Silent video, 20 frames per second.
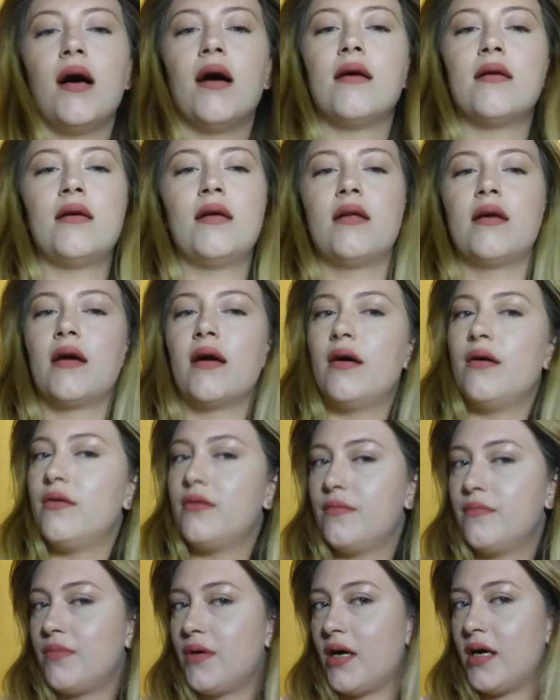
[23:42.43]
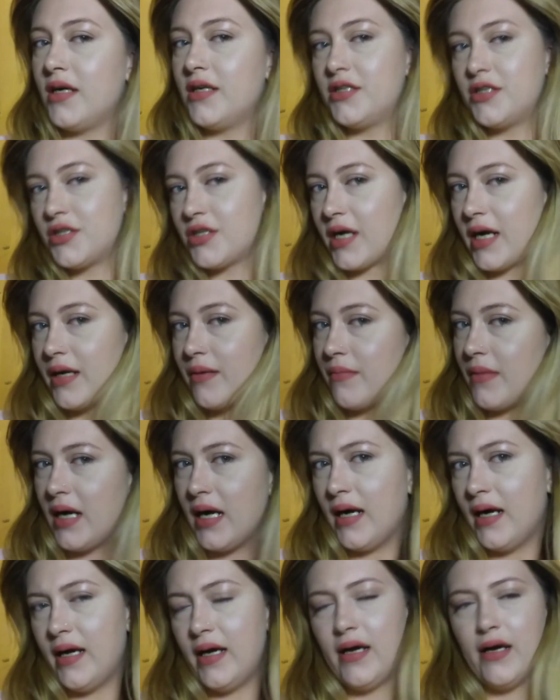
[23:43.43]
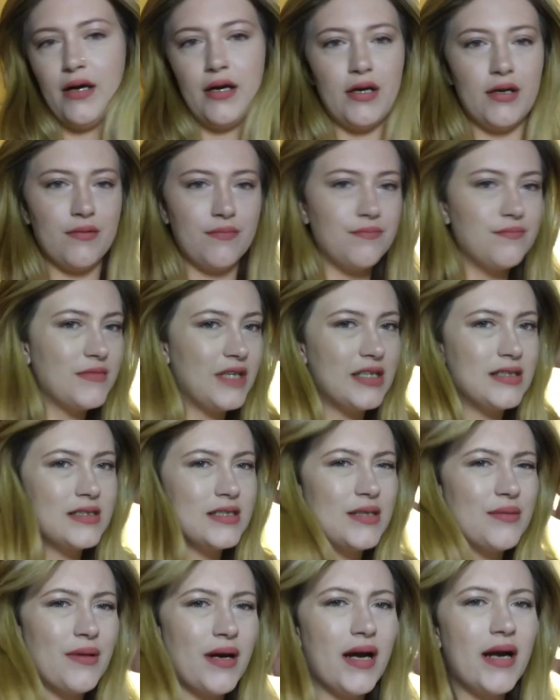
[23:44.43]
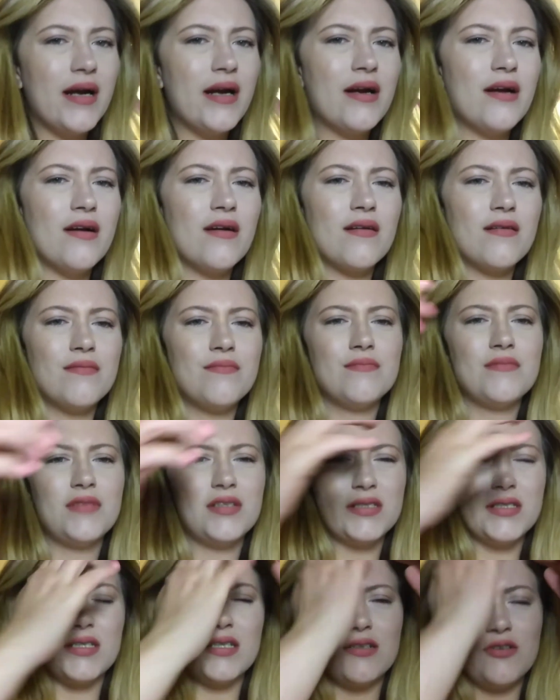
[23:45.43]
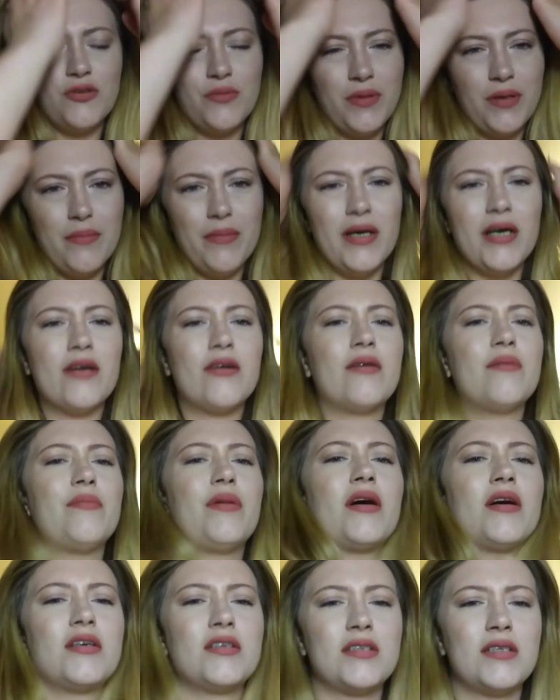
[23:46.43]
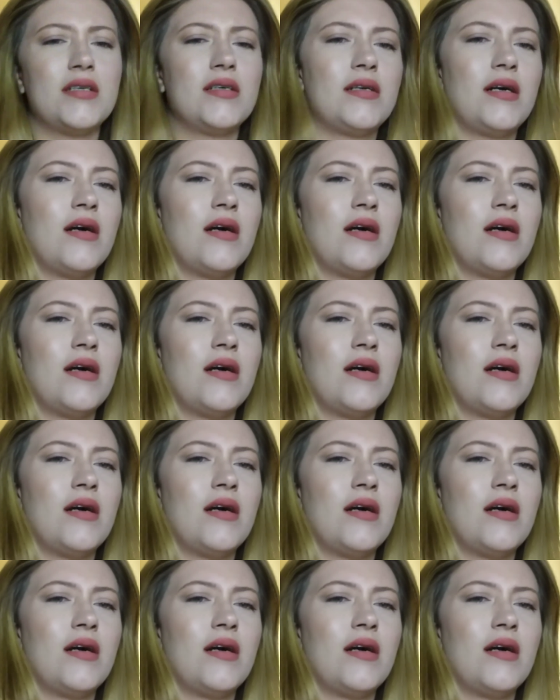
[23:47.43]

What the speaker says: I need to go and probably straighten my hair, and see, my hair looks a little bit better in person.